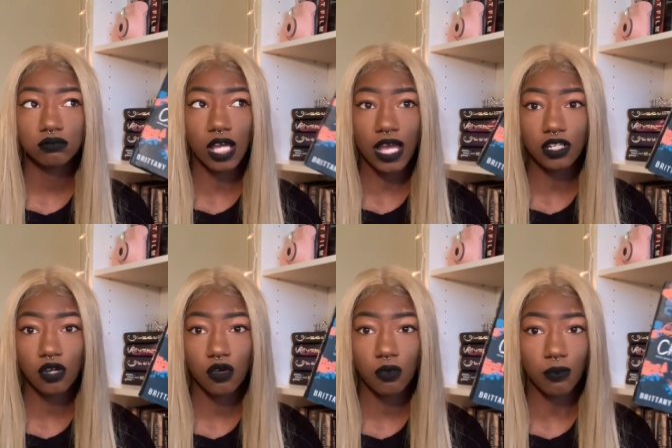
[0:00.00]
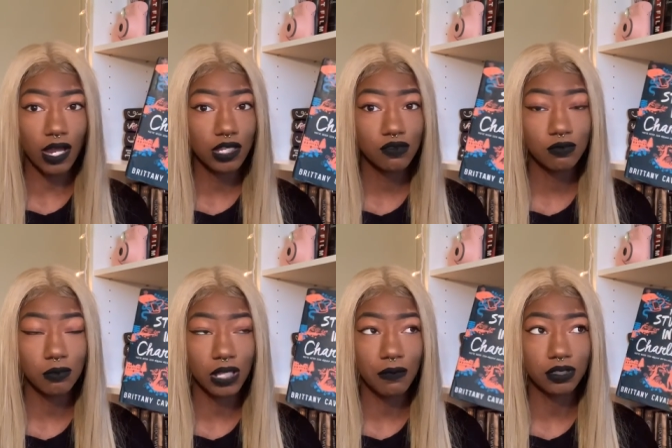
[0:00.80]
I know Rocky from A
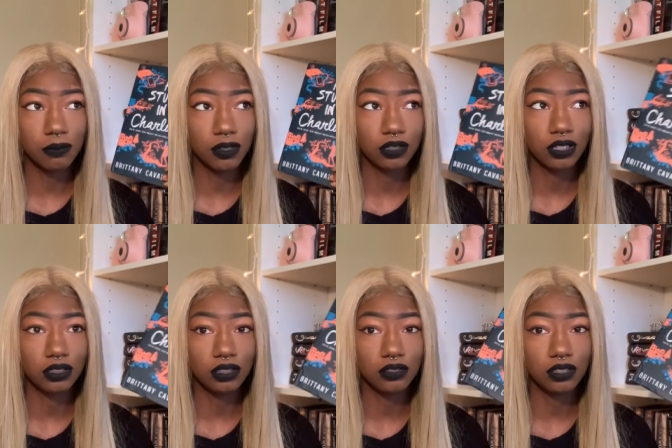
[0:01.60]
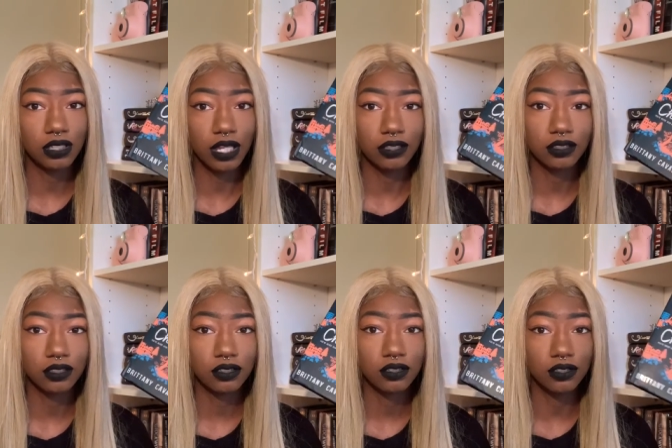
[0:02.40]
Blonde with the Book, like, literally, like,
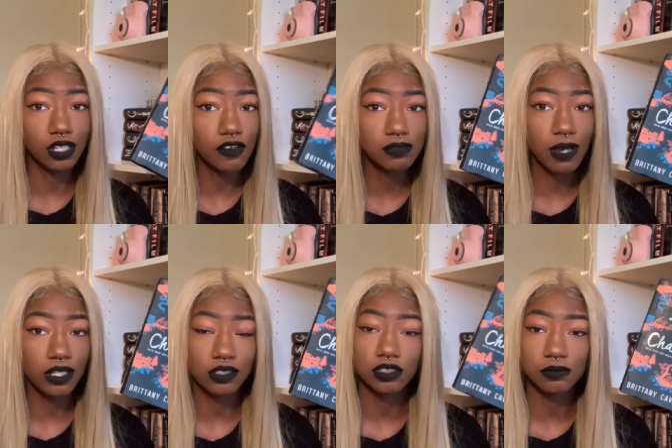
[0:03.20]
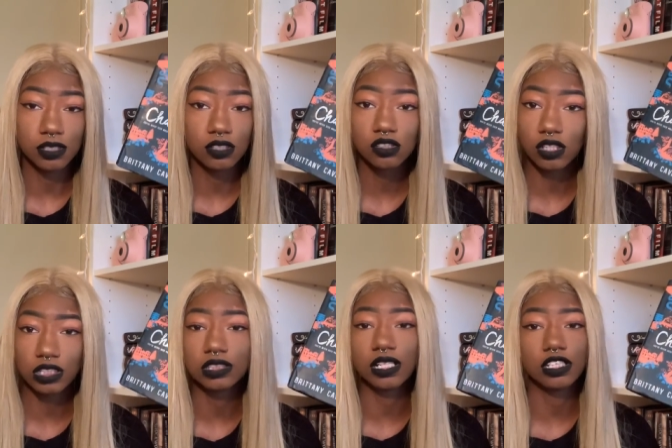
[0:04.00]
lives by this book, so I
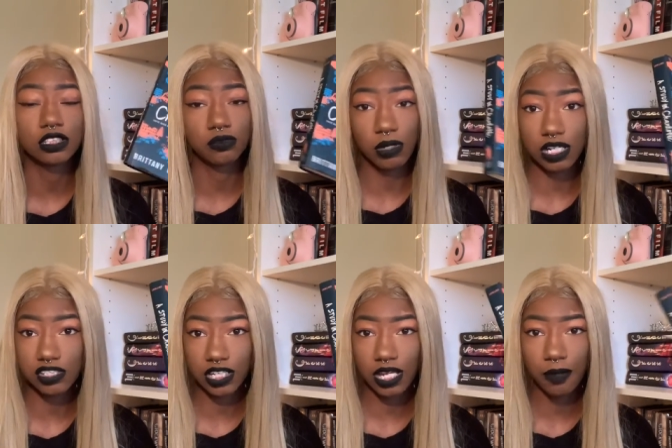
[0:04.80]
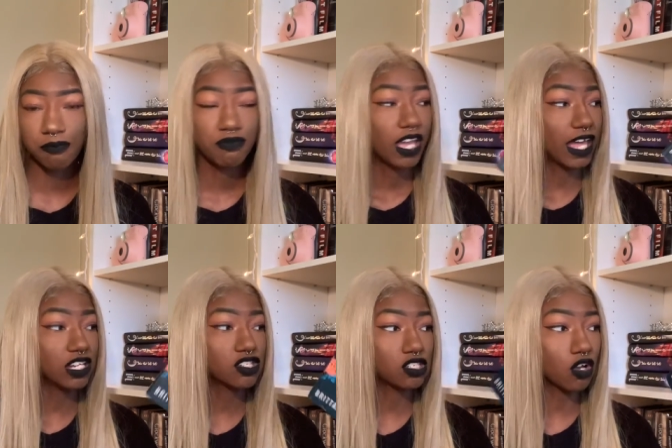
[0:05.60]
decided, why not check it out? And
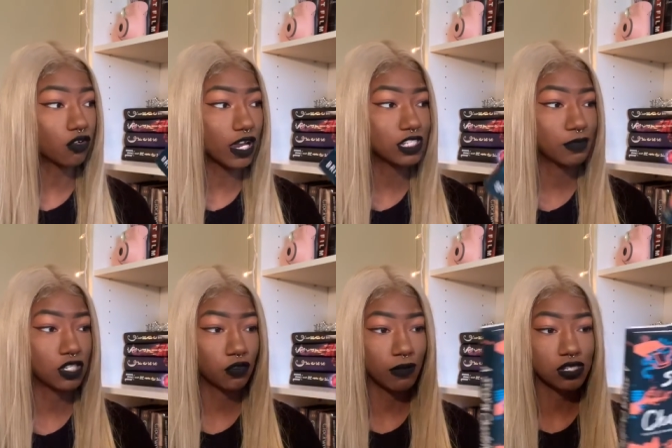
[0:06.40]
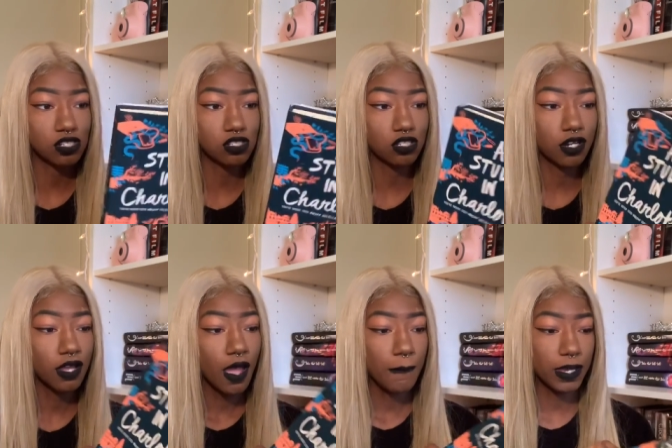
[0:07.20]
it's so crazy because when my sister
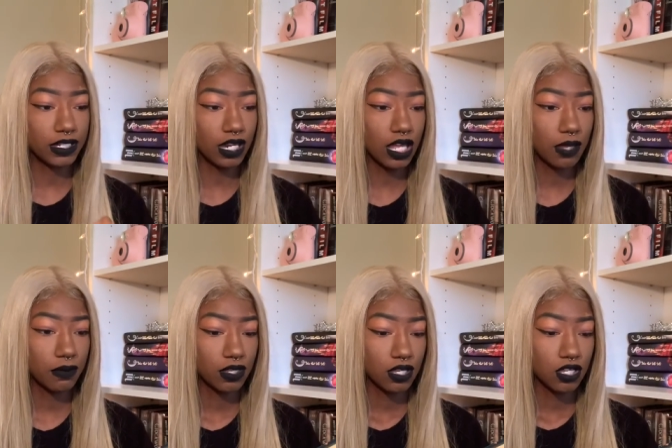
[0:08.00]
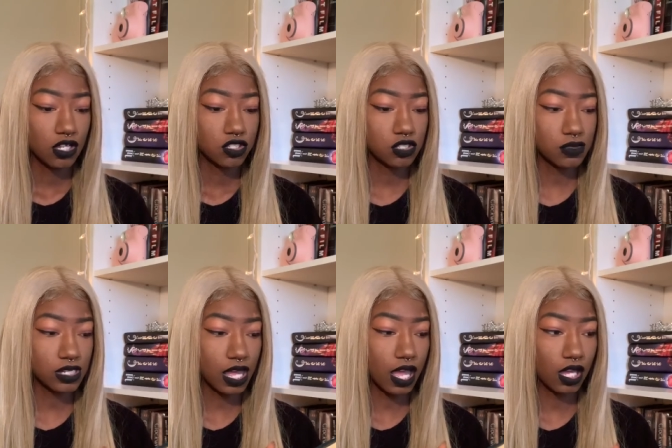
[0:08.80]
picked it up, she was
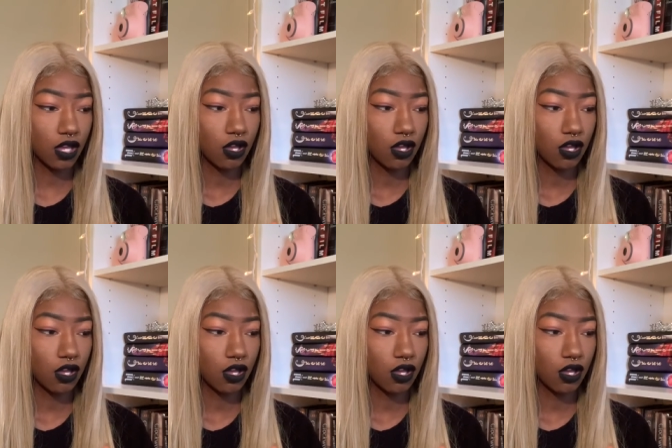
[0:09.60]
like,